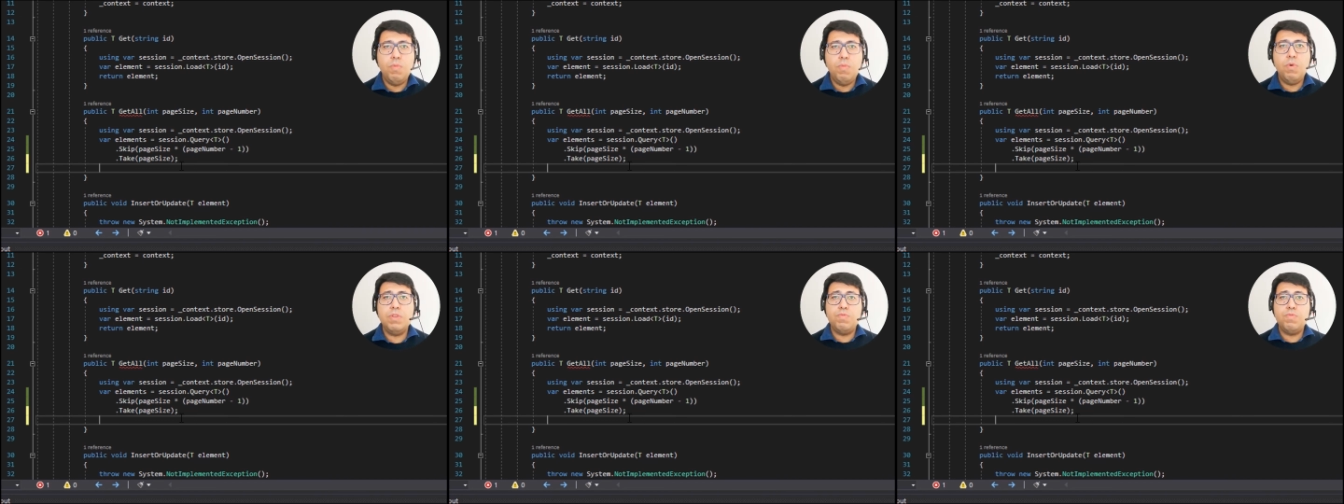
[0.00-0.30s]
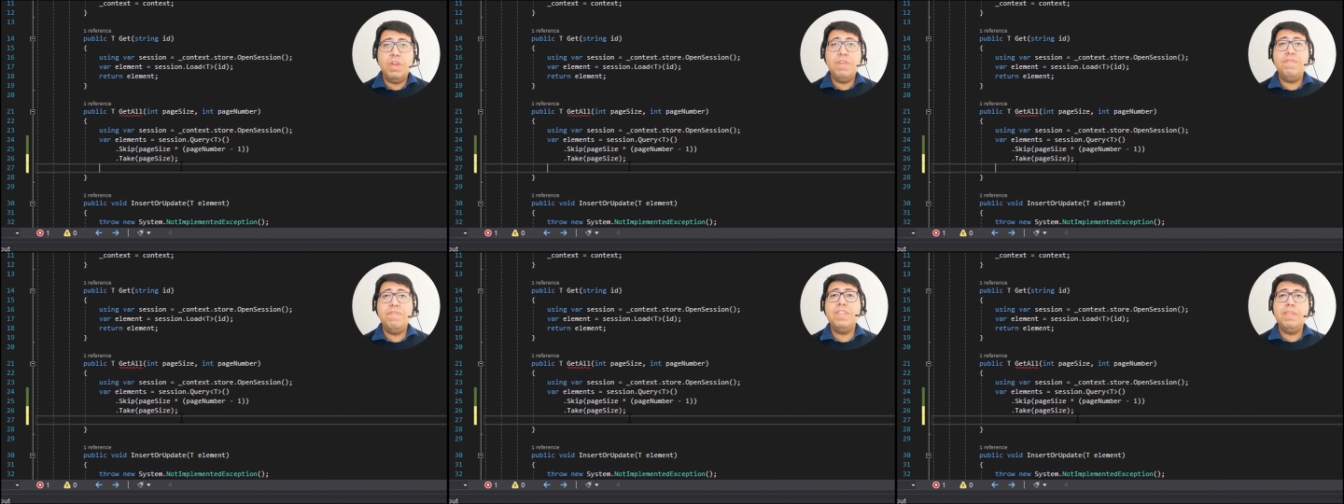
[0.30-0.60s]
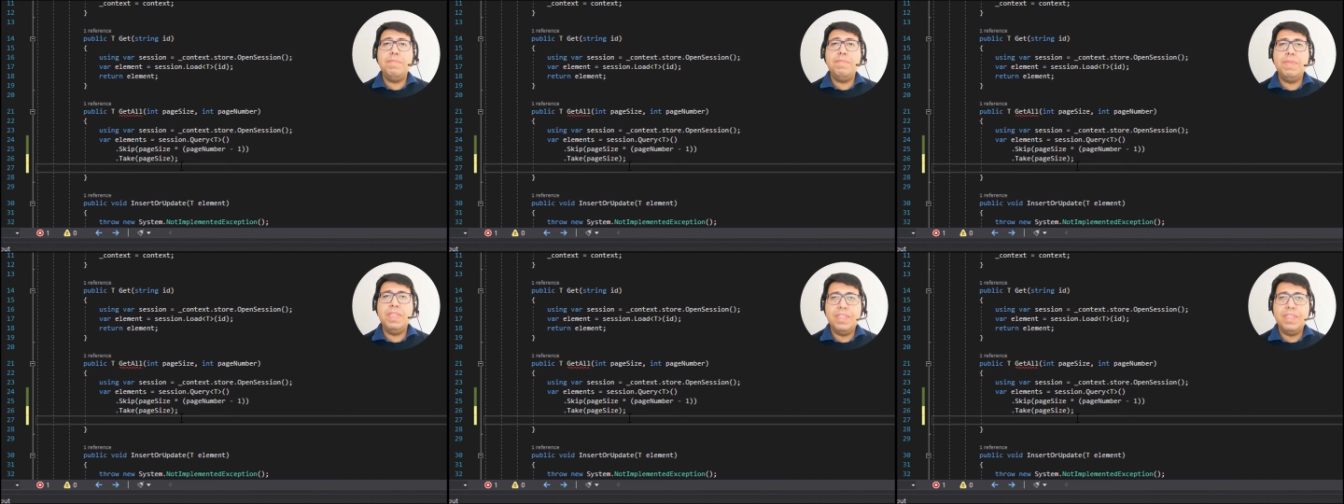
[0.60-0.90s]
What
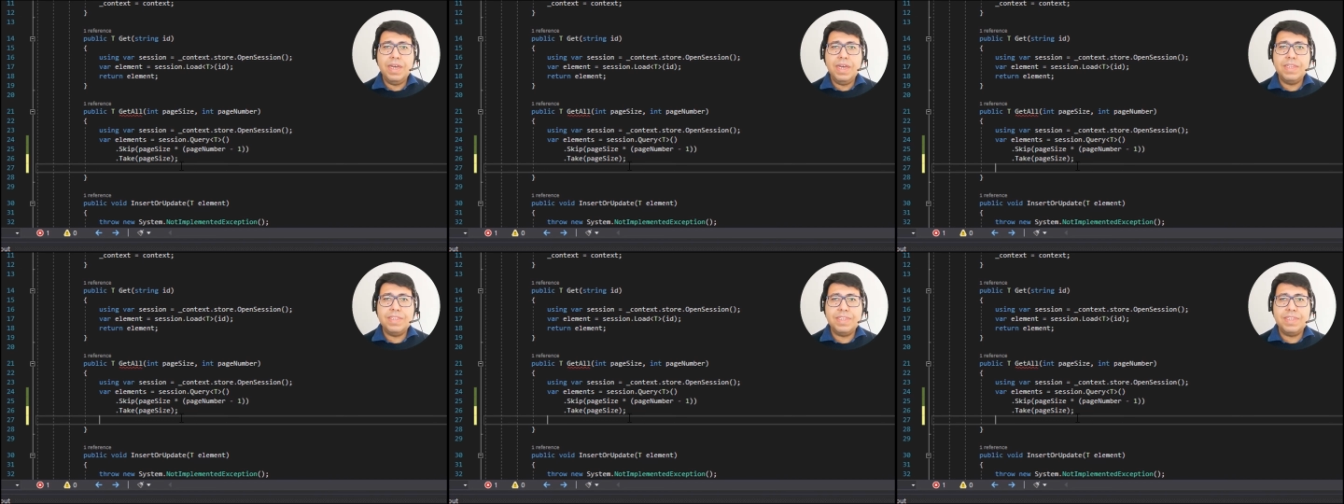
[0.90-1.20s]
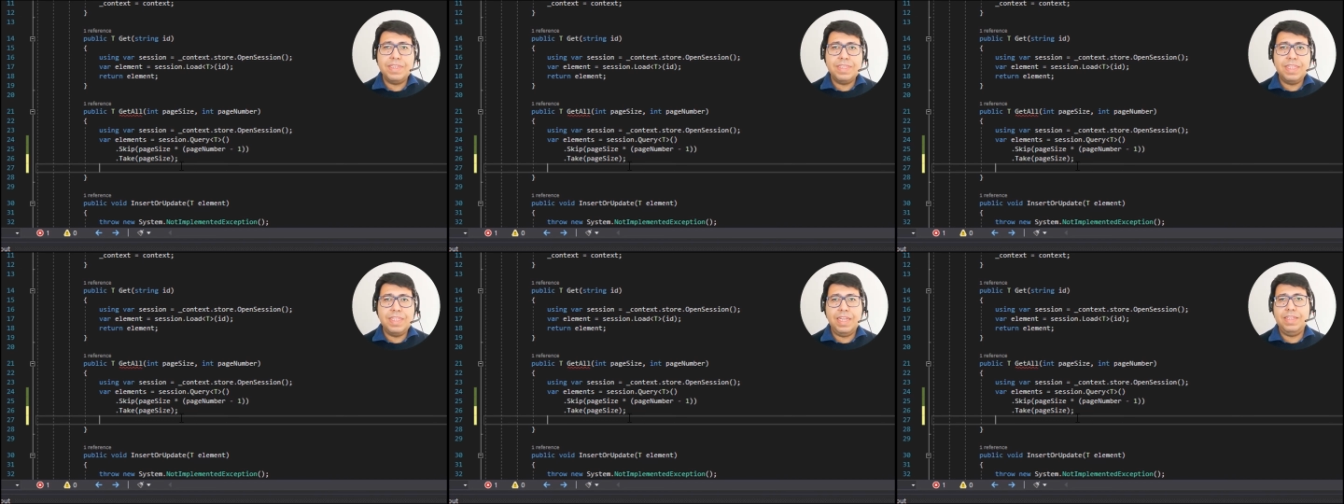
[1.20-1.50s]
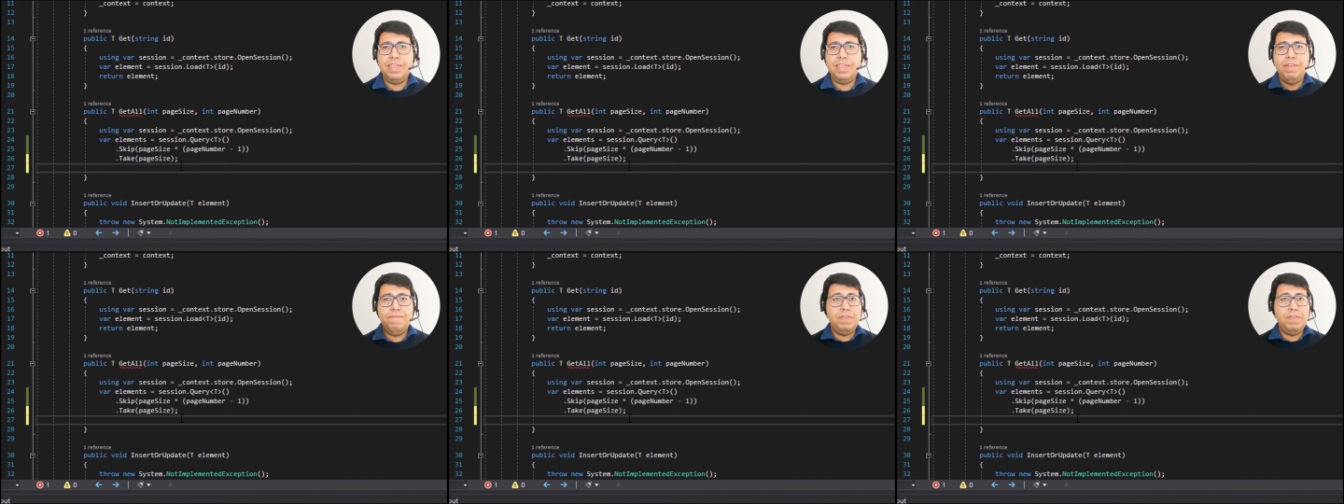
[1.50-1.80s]
RavenDB does is
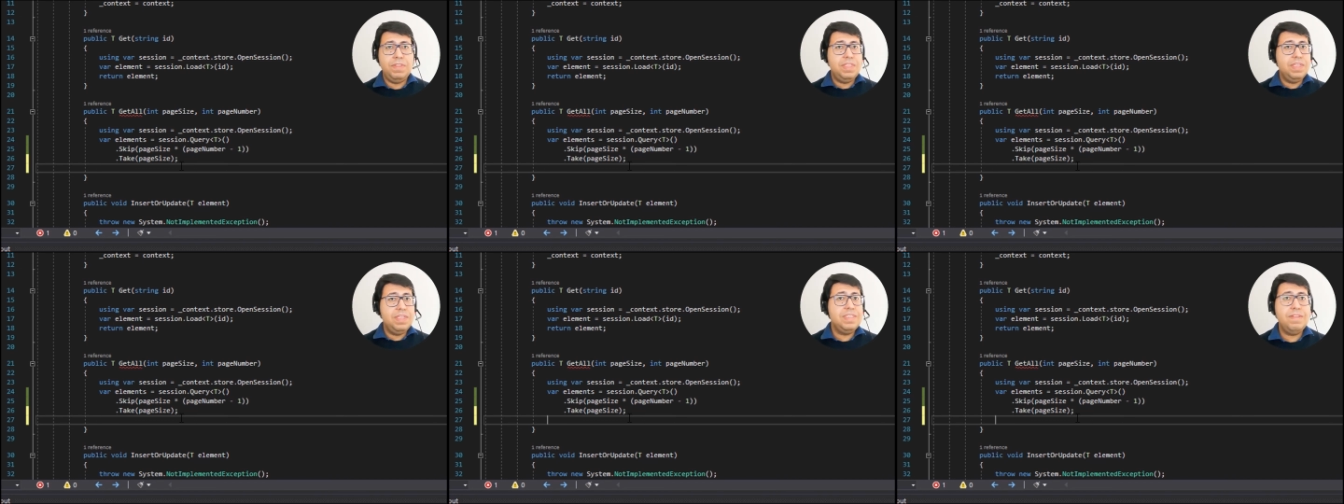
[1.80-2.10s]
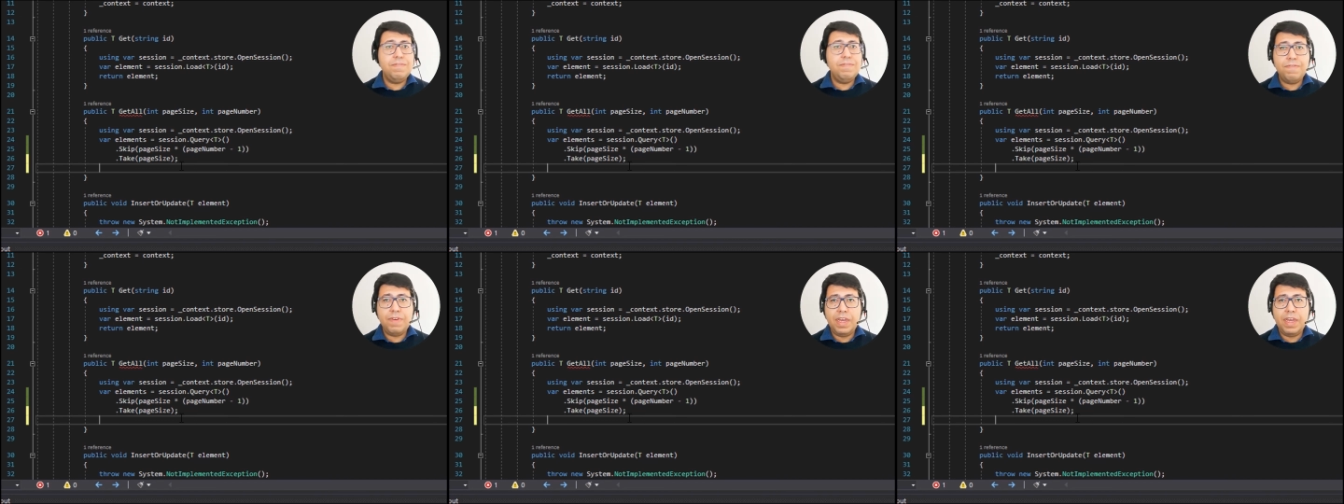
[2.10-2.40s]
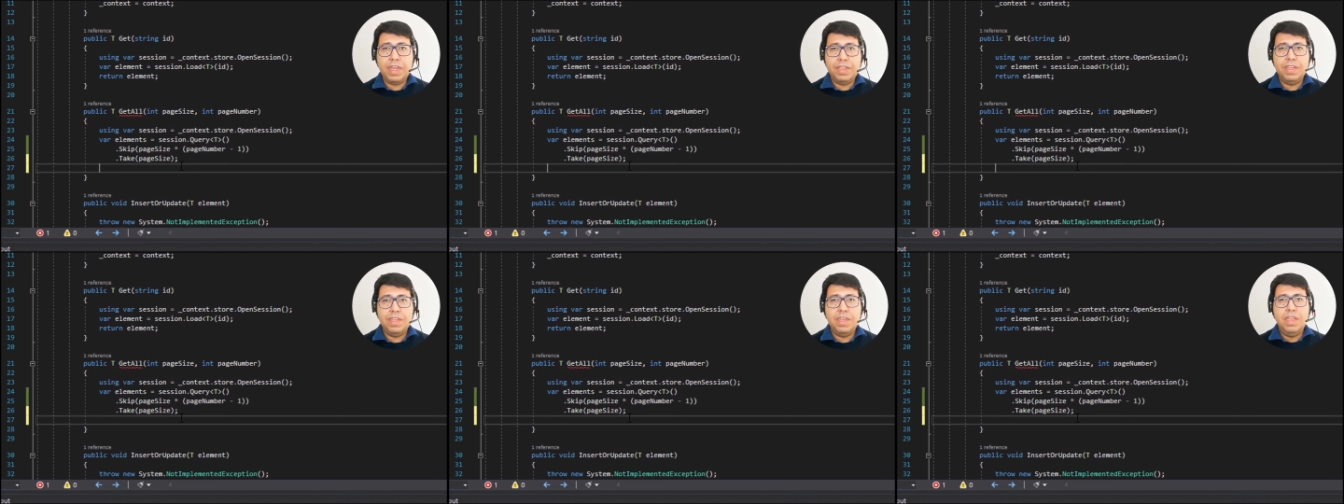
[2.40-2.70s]
that if it doesn't
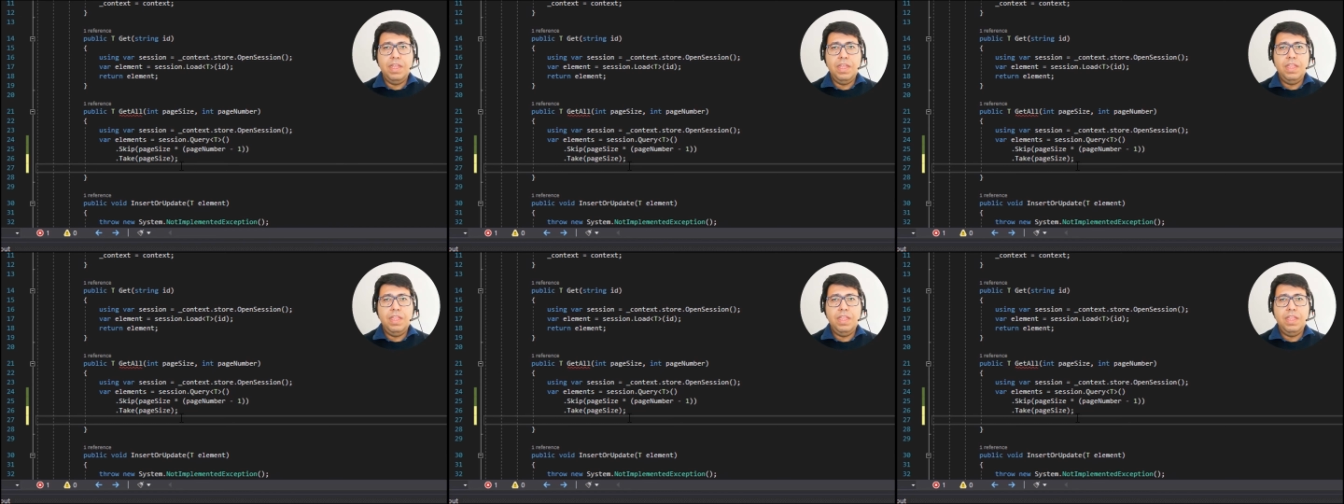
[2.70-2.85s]
find